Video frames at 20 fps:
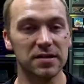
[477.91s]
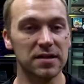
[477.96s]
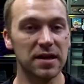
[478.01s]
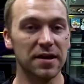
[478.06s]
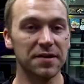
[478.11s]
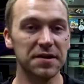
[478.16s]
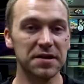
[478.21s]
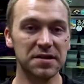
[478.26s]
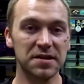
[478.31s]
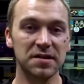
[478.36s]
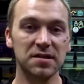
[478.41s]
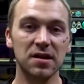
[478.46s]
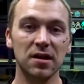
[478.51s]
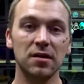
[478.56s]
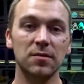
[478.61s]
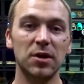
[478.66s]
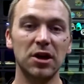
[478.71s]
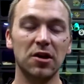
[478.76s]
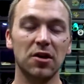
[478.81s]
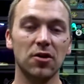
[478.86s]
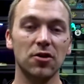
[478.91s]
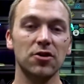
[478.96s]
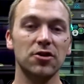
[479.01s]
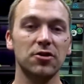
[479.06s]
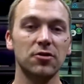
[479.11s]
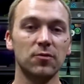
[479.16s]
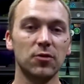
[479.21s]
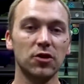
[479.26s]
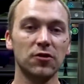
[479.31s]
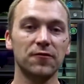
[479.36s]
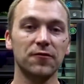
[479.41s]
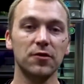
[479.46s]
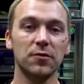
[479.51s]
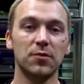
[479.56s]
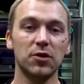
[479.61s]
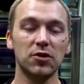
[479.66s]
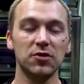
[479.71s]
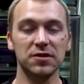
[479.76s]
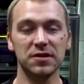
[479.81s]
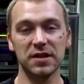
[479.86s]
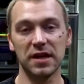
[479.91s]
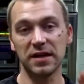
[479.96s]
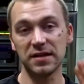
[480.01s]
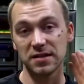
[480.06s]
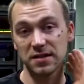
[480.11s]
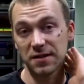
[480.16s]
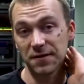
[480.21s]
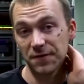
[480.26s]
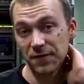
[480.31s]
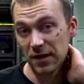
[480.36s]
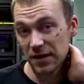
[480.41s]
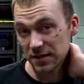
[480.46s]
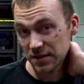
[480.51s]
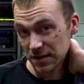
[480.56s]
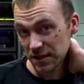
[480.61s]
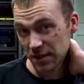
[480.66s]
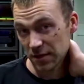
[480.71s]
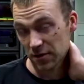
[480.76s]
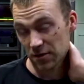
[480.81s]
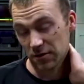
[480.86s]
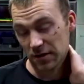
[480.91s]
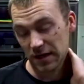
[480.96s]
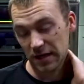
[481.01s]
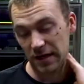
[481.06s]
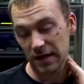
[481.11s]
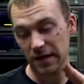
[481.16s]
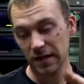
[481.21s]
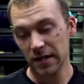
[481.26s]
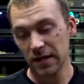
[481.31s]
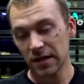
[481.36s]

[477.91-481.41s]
now this is going to be arguable for both sides of the fence here, okay?